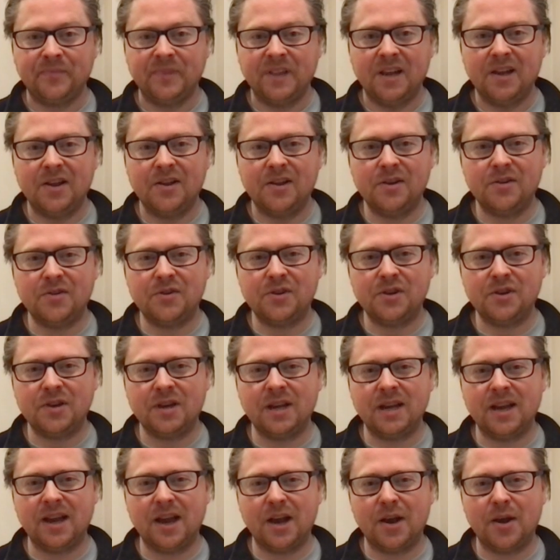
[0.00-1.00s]
Uh, uh,
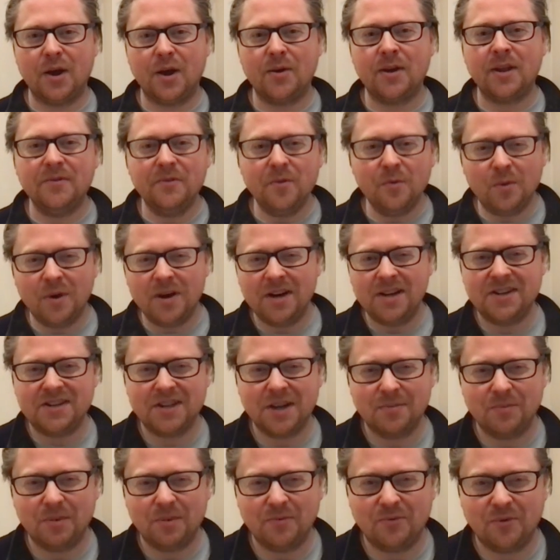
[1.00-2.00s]
uh I'll give you one
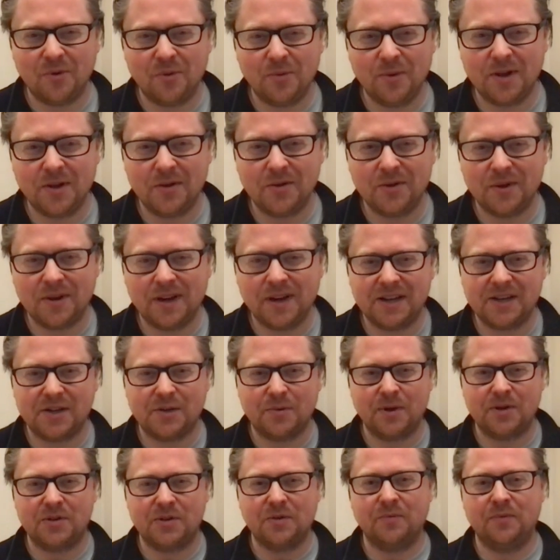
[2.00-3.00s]
example before we go to your next
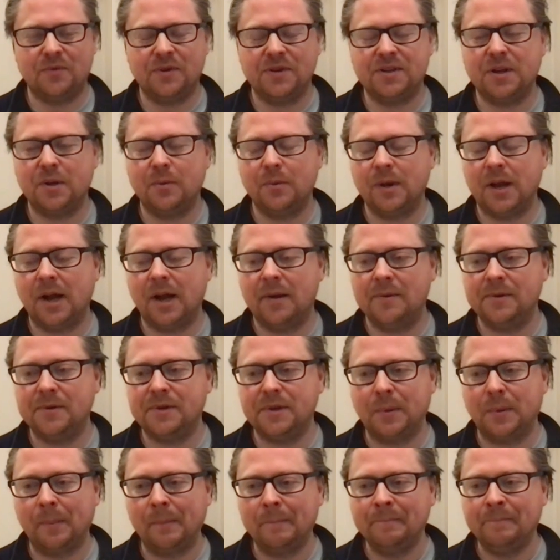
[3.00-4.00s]
question. For example, I
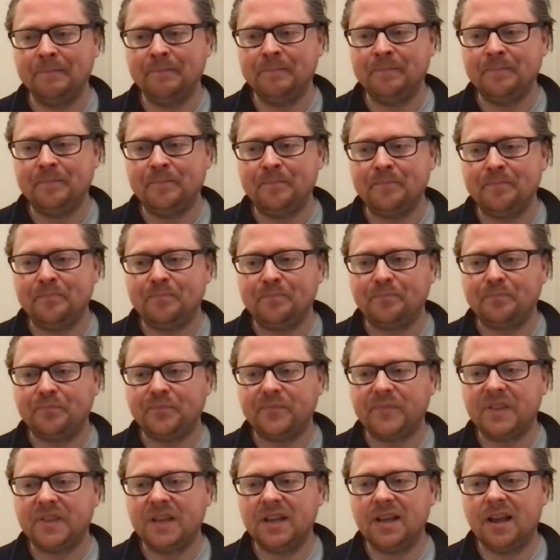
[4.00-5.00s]
was
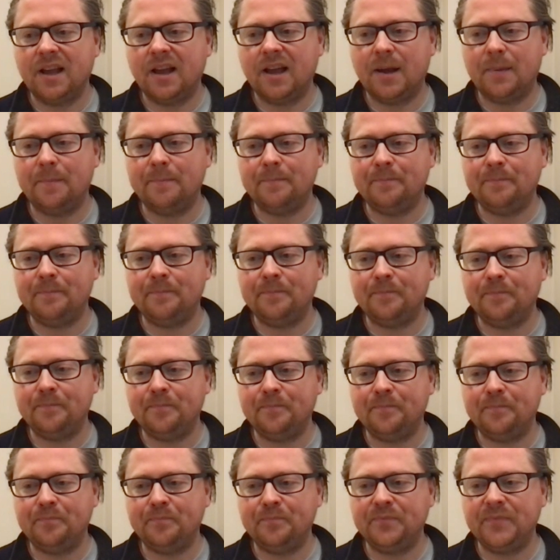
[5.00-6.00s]
um,
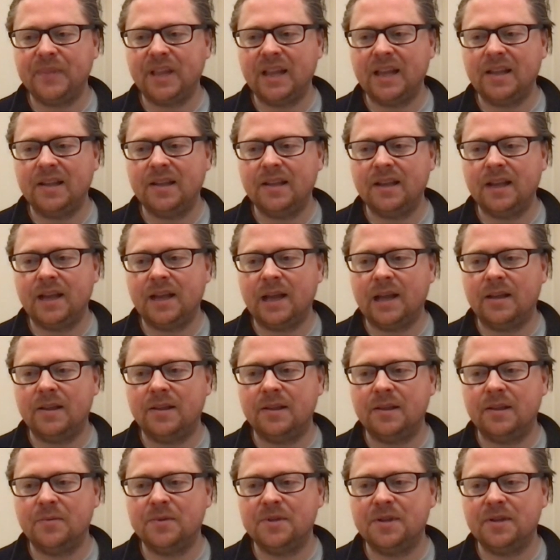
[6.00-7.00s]
uh, uh,
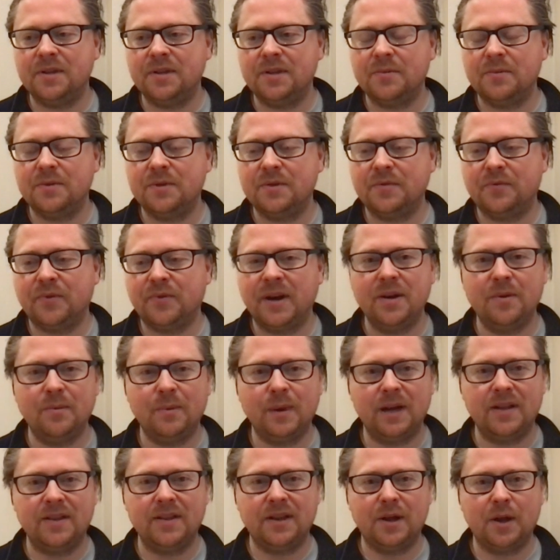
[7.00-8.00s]
there was there was a friend of
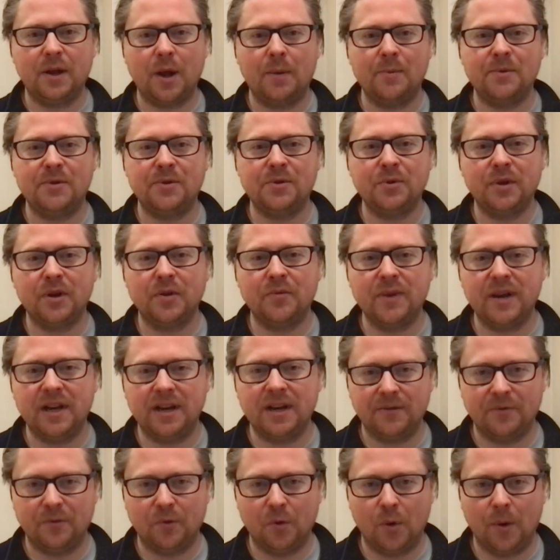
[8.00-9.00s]
mine that I was doing a
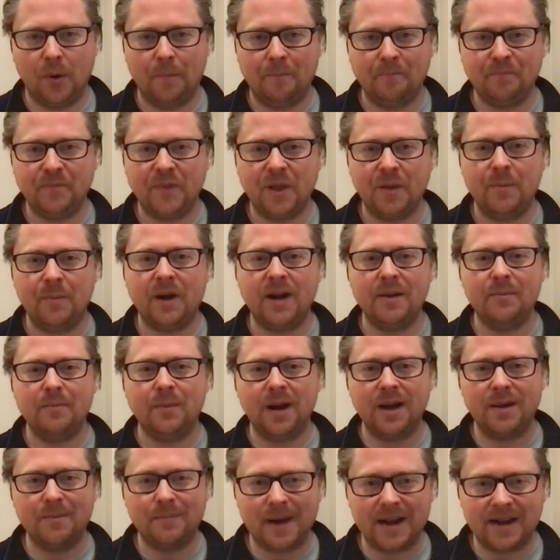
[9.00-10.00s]
reading for, and my
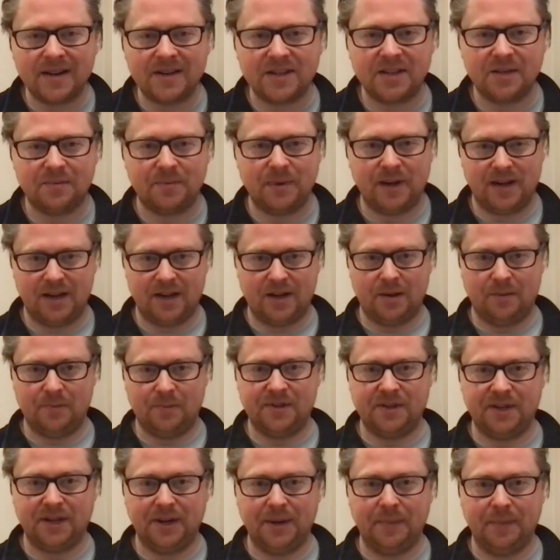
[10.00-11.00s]
my mantis being
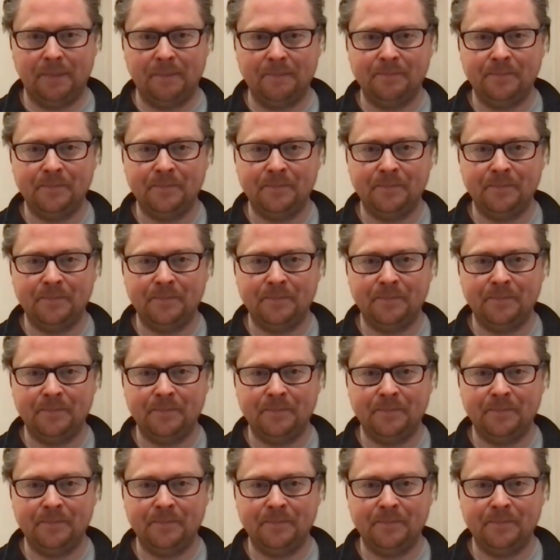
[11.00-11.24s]
comes in,